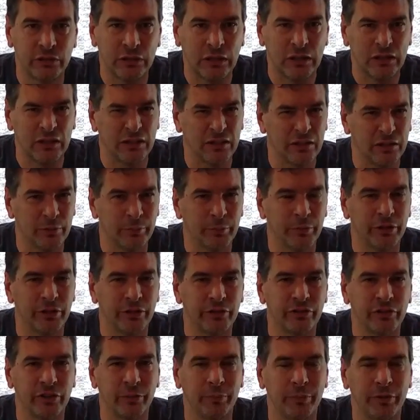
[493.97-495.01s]
a little bit
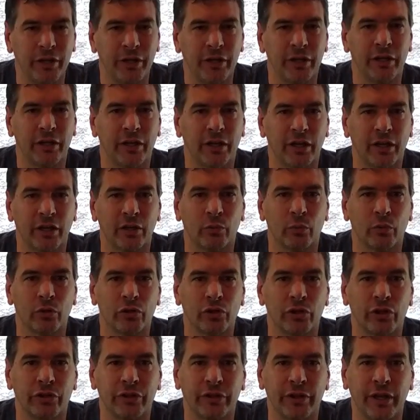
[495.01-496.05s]
intimidating. I got to work
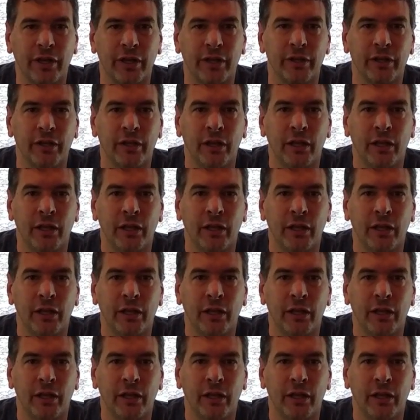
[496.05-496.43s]
on that.